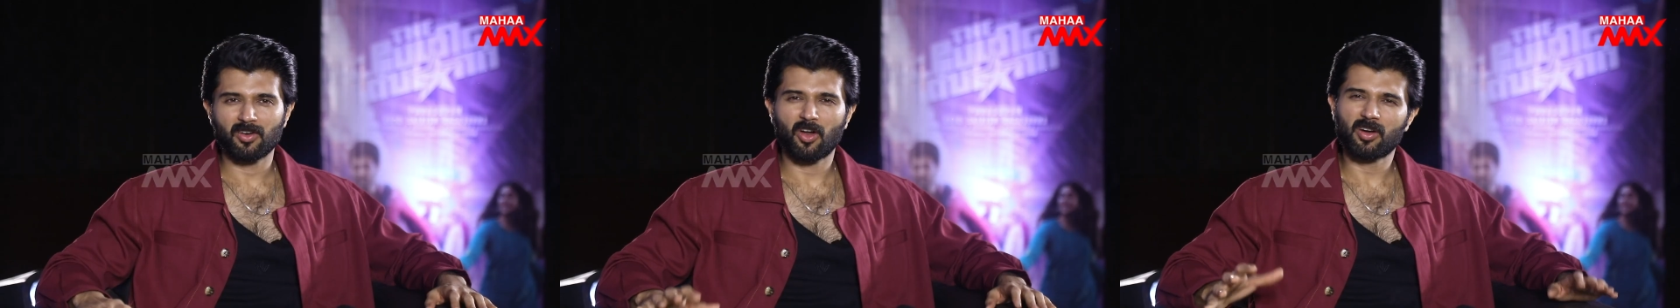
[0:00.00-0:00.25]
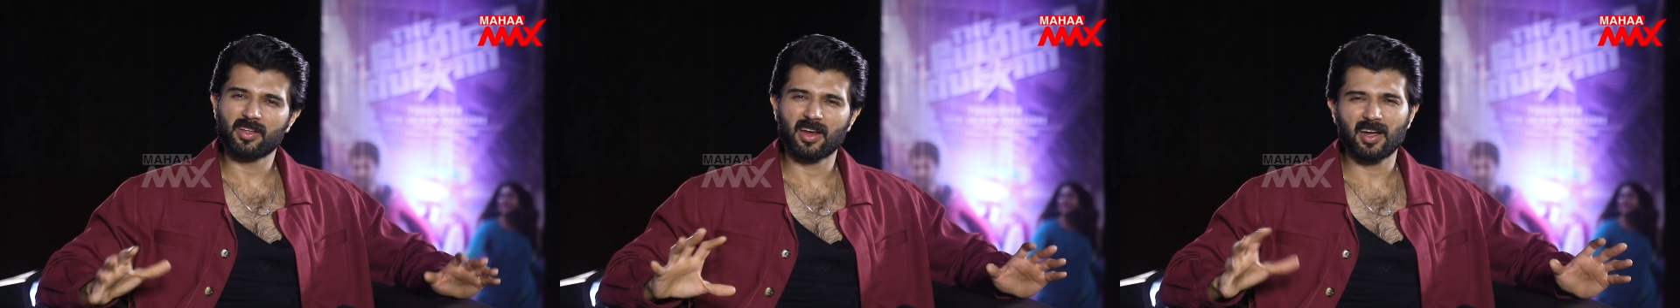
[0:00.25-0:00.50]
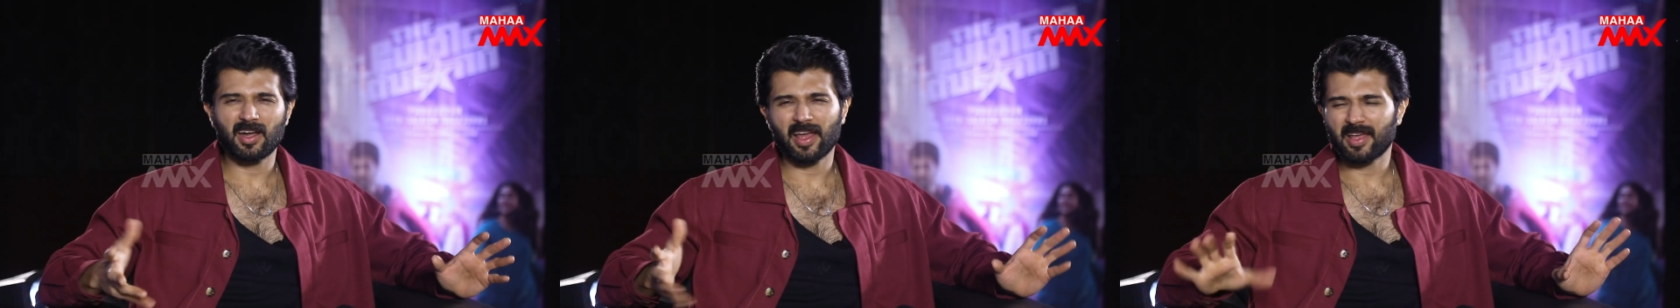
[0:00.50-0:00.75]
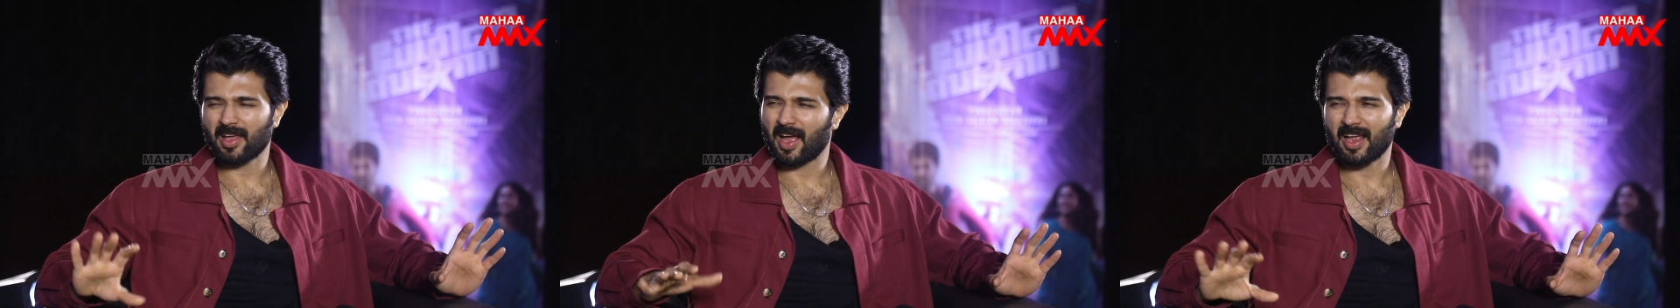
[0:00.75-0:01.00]
Not grilled.
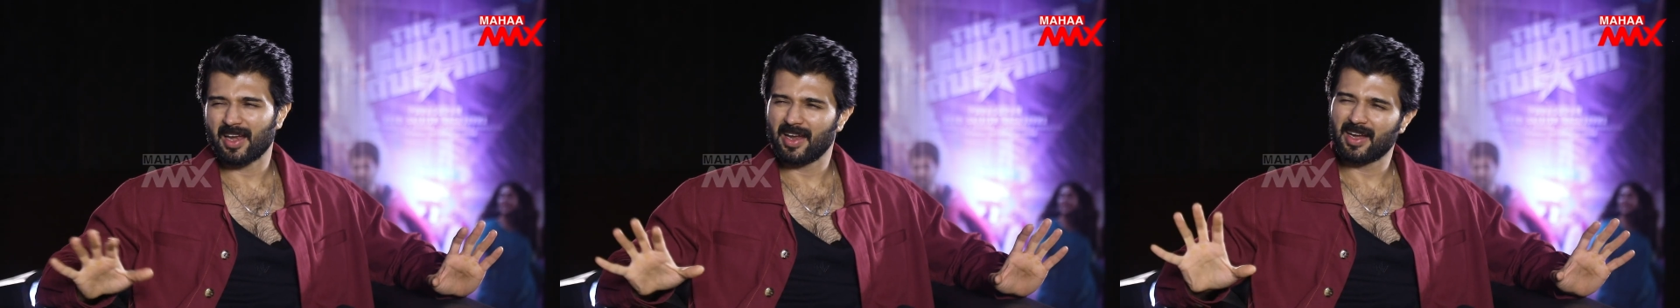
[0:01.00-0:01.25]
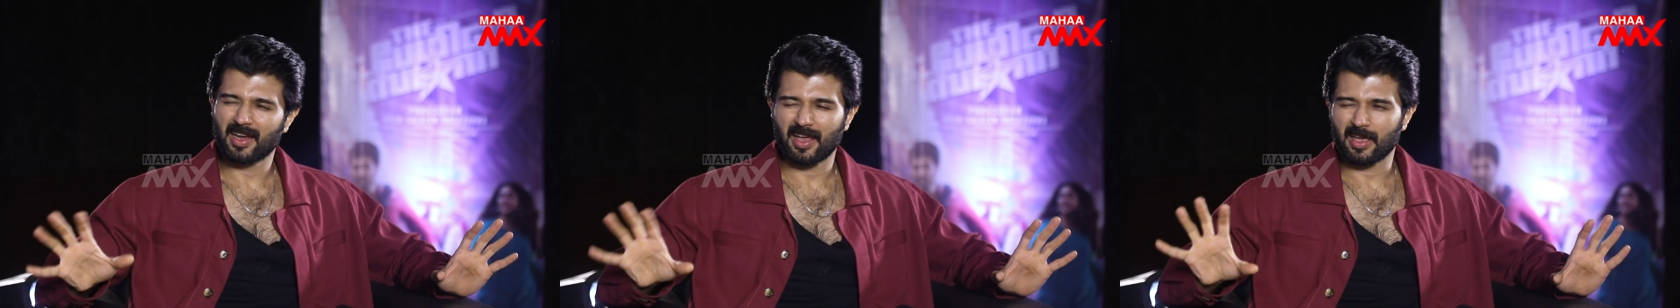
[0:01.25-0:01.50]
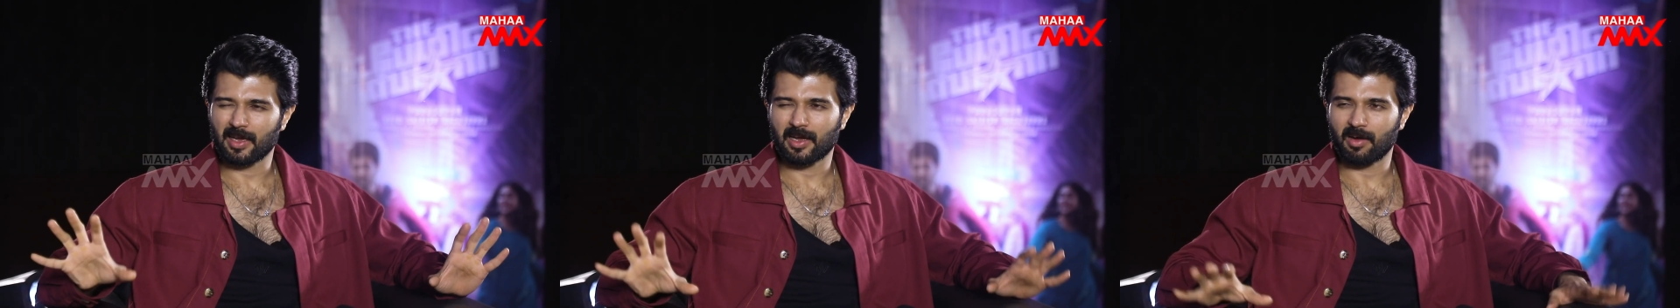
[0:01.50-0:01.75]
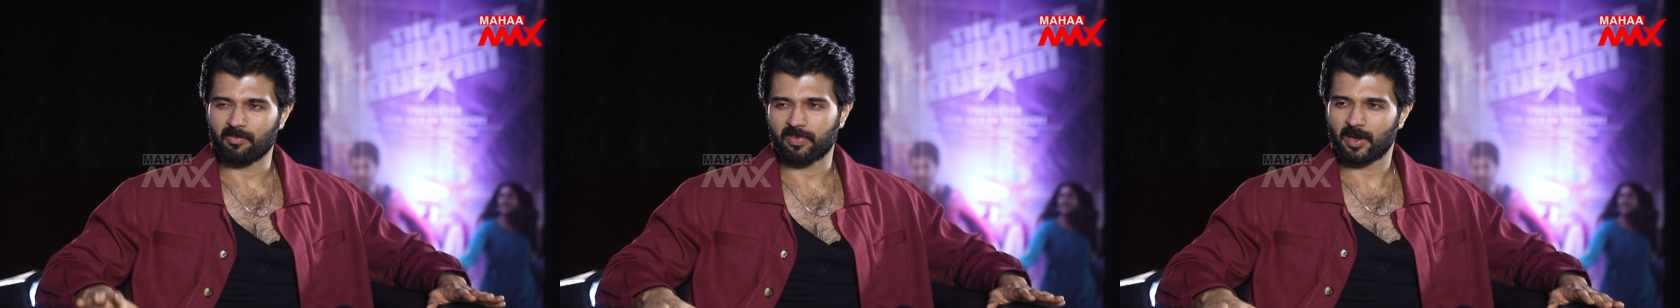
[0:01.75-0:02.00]
I'll eat like
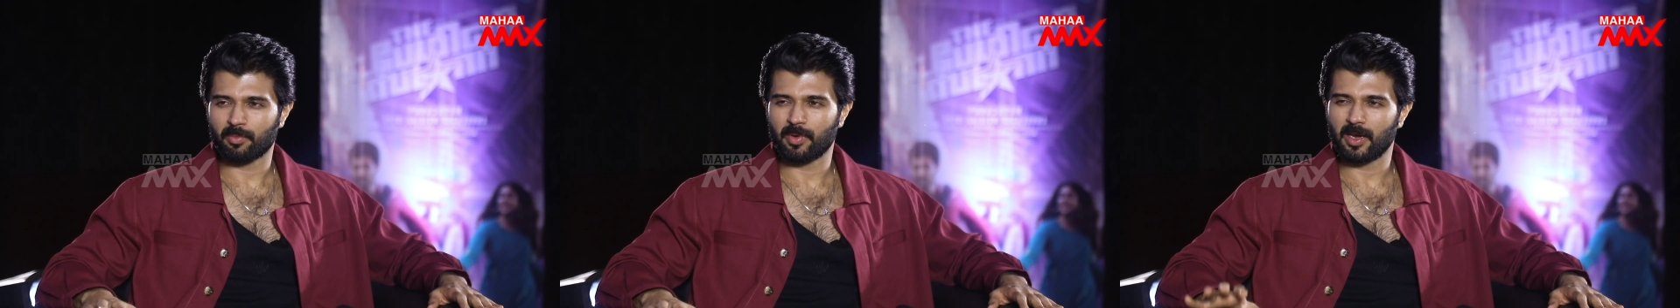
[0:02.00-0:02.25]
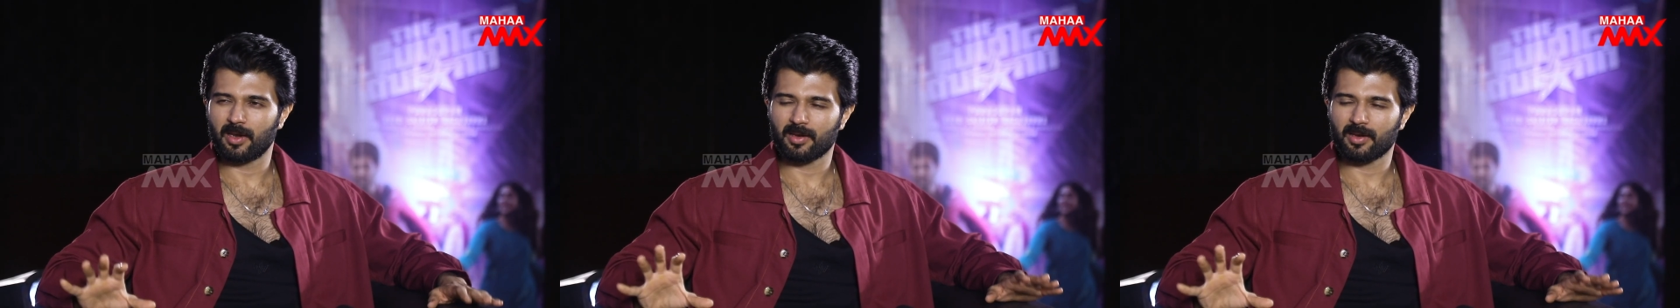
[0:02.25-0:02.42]
comfortable